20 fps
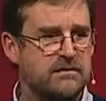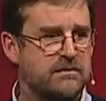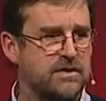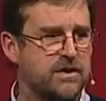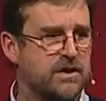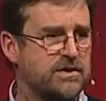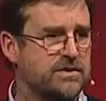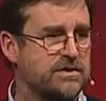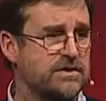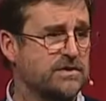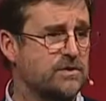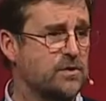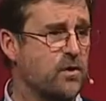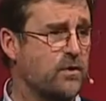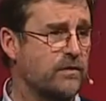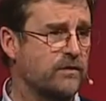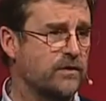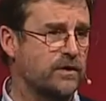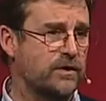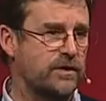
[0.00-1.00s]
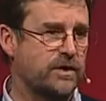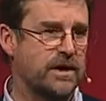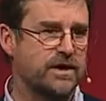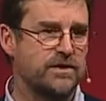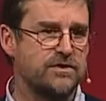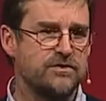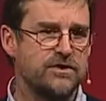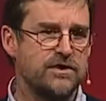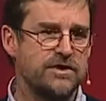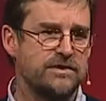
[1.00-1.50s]
because there's an awful lot of
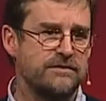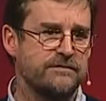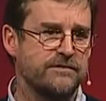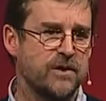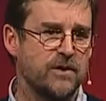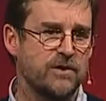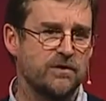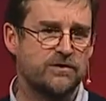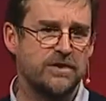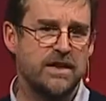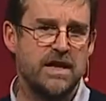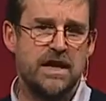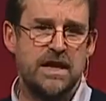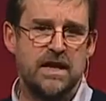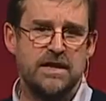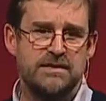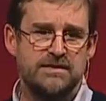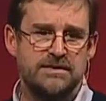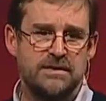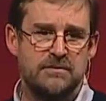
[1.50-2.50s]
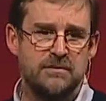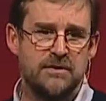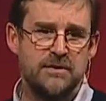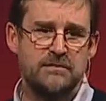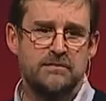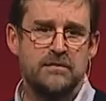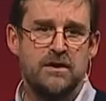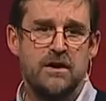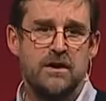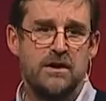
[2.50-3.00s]
countries involved and some of
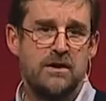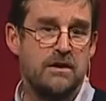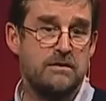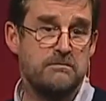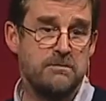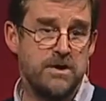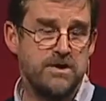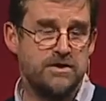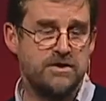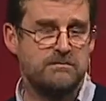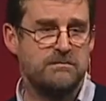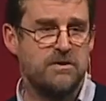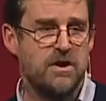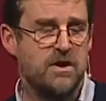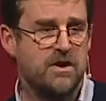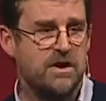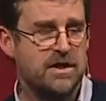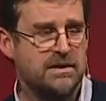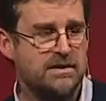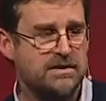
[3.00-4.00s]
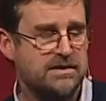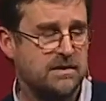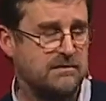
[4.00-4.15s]
them are emerging markets,